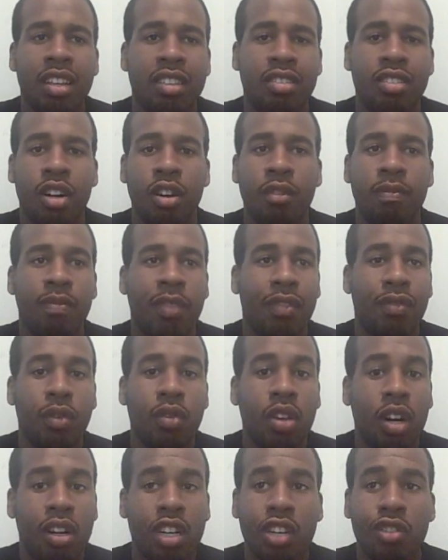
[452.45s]
So if
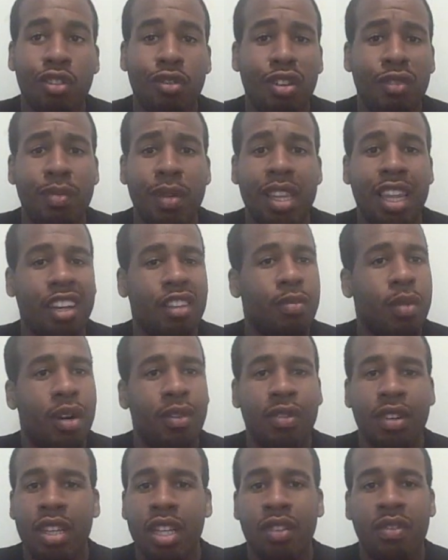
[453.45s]
you don't agree with me, that's
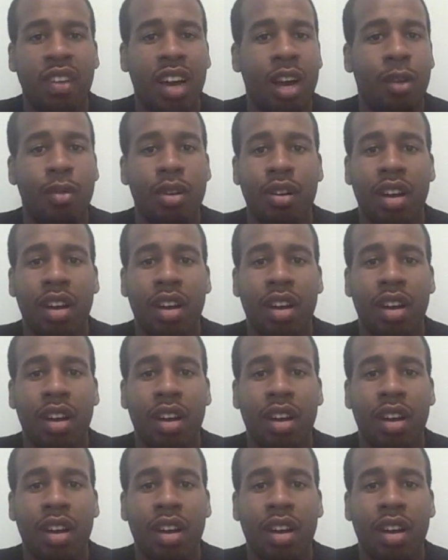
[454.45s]
perfectly fine.